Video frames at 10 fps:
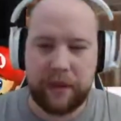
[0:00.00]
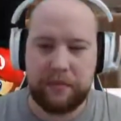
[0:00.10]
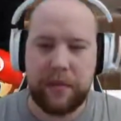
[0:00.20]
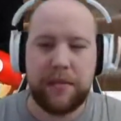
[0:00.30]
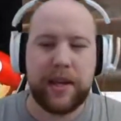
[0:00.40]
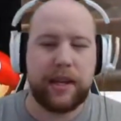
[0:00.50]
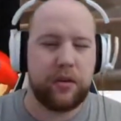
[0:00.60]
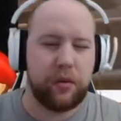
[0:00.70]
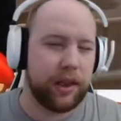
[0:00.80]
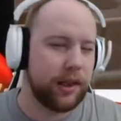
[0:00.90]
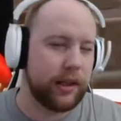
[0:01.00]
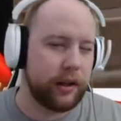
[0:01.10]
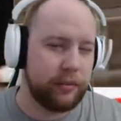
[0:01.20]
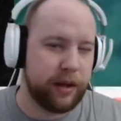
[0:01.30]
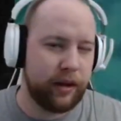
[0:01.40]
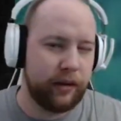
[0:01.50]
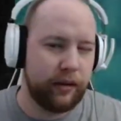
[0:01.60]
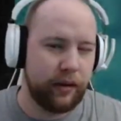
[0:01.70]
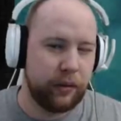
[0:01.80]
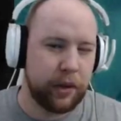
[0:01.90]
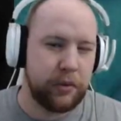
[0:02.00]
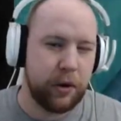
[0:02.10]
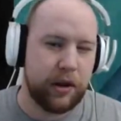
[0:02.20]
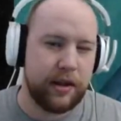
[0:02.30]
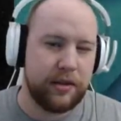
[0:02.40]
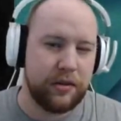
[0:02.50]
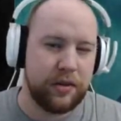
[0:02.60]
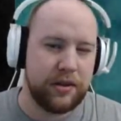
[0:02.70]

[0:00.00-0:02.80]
maybe do a little bit of a rework into it